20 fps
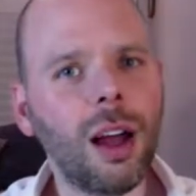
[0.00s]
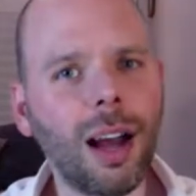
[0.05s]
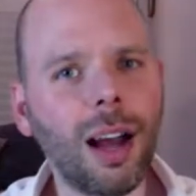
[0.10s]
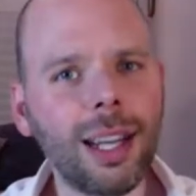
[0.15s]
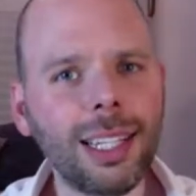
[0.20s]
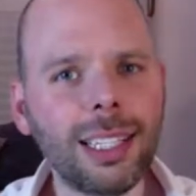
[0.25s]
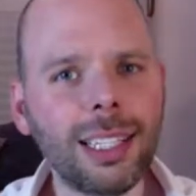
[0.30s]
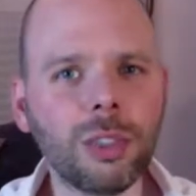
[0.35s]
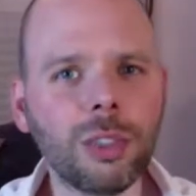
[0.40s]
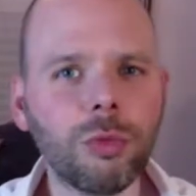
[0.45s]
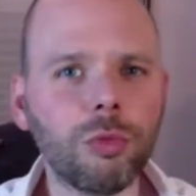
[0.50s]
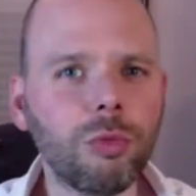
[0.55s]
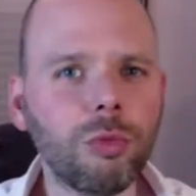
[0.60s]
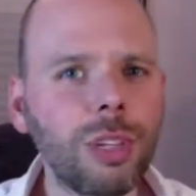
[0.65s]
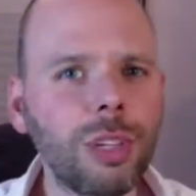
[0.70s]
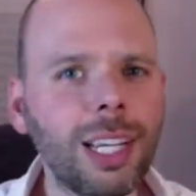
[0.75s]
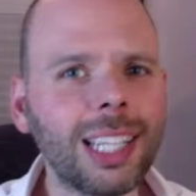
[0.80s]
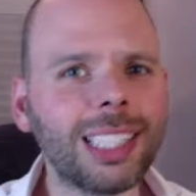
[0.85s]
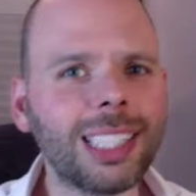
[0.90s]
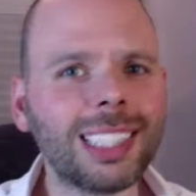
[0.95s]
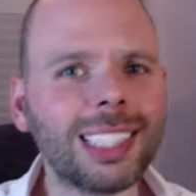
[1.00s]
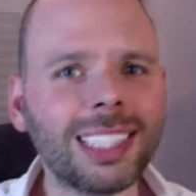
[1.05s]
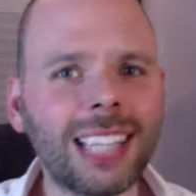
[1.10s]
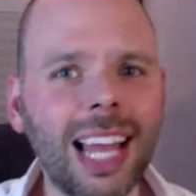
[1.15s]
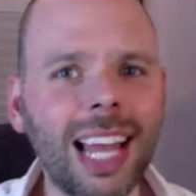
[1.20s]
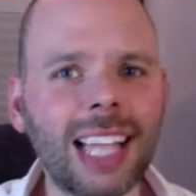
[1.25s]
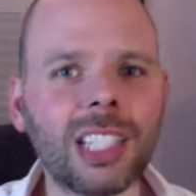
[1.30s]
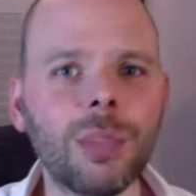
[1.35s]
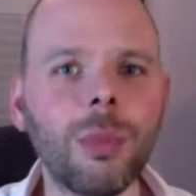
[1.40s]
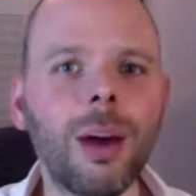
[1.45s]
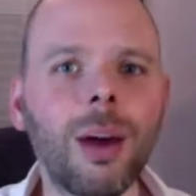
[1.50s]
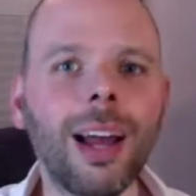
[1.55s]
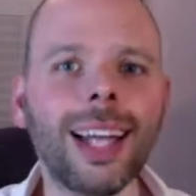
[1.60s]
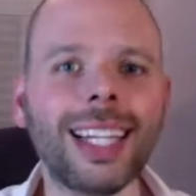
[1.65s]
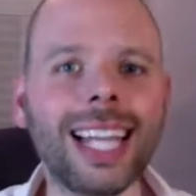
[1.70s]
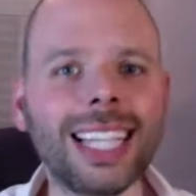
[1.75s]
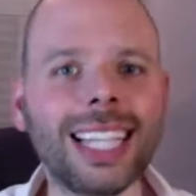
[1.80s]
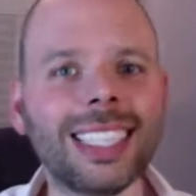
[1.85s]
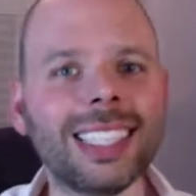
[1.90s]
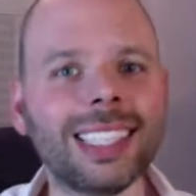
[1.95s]
I need to reassess my
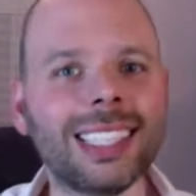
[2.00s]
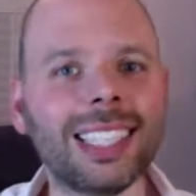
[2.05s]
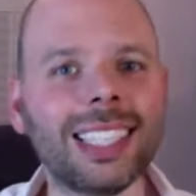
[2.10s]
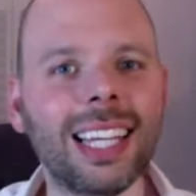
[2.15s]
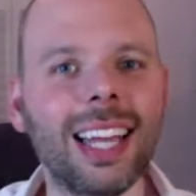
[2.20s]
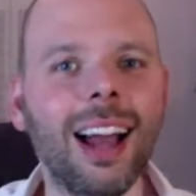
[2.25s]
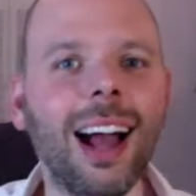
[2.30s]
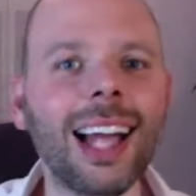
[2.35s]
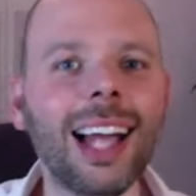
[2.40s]
identity.